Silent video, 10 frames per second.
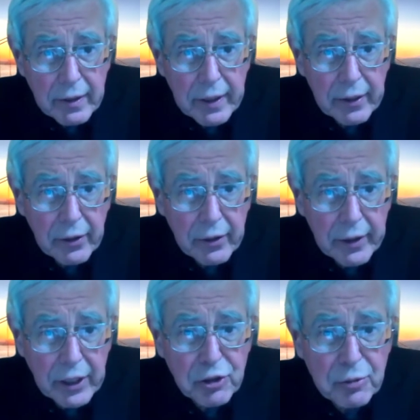that are
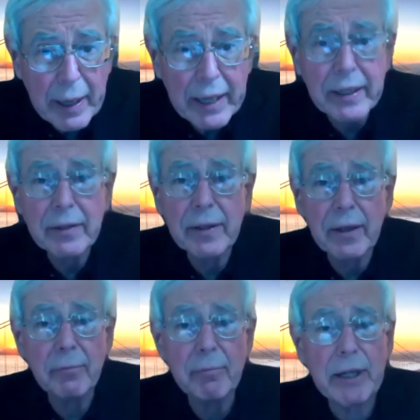expanding
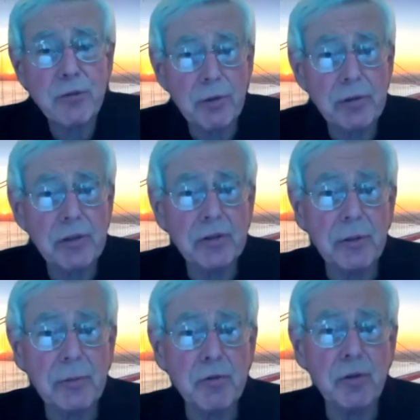their metro
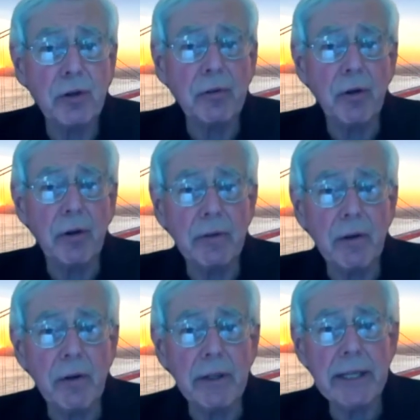systems
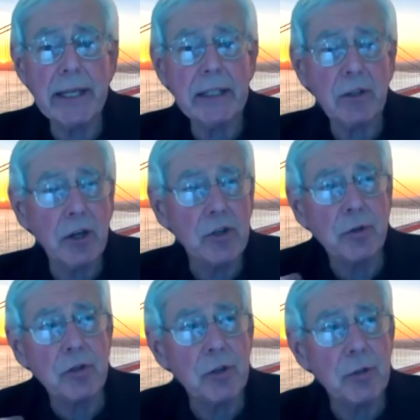or getting
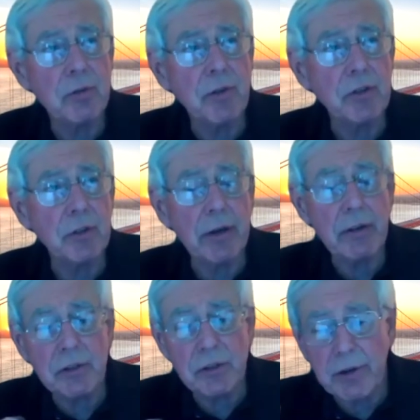larger in terms of
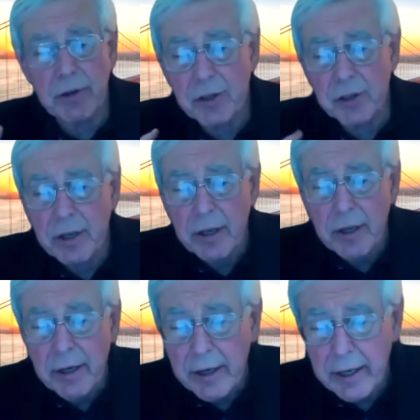underground construction.
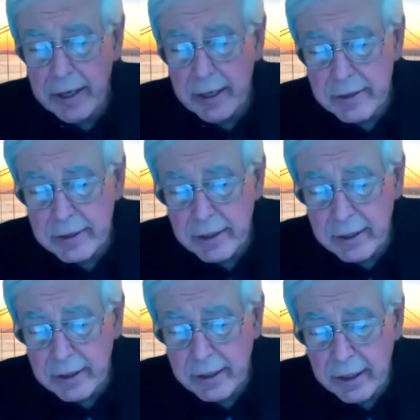And
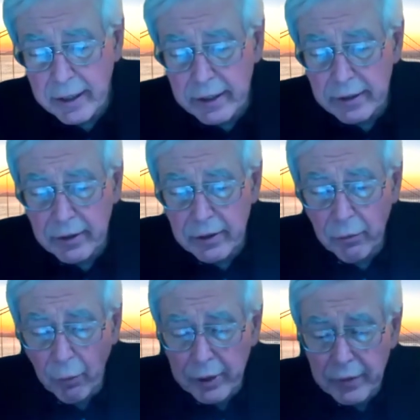
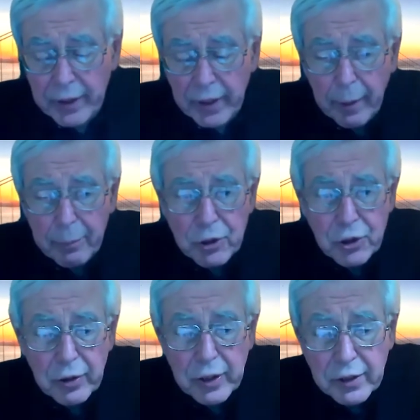one of the
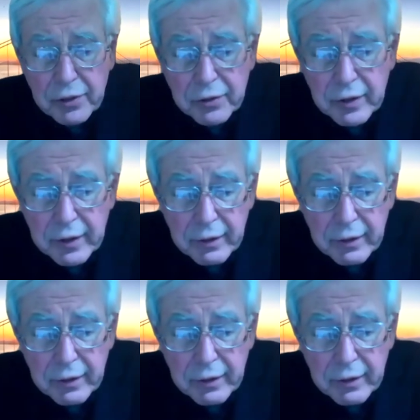opportunities